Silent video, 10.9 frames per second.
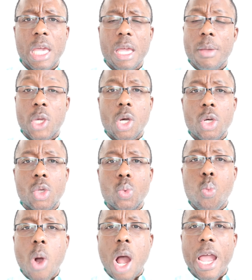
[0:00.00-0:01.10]
because
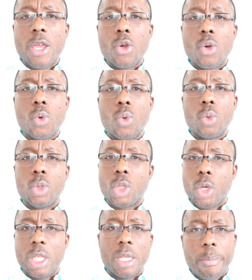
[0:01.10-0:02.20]
while you
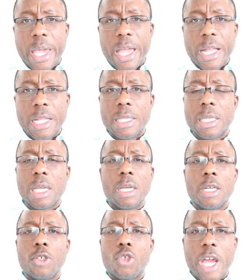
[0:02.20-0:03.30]
in the bed
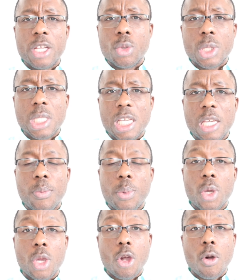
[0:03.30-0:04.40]
trying to sleep,
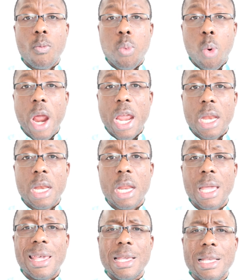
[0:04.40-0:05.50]
your brain
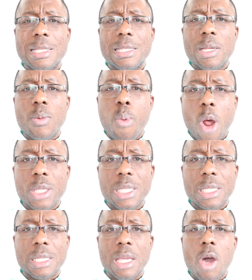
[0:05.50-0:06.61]
is still
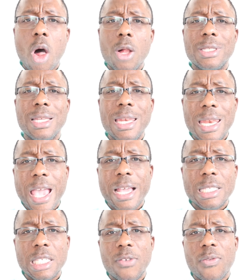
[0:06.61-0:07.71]
processing all the
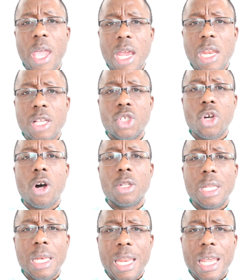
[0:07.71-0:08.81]
negative energy, all the
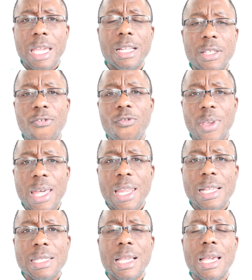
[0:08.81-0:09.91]
negative
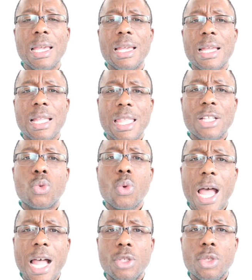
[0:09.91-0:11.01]
feelings that you
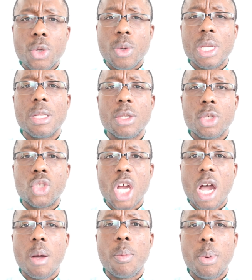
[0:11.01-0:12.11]
had during the
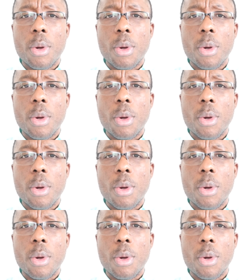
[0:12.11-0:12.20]
job,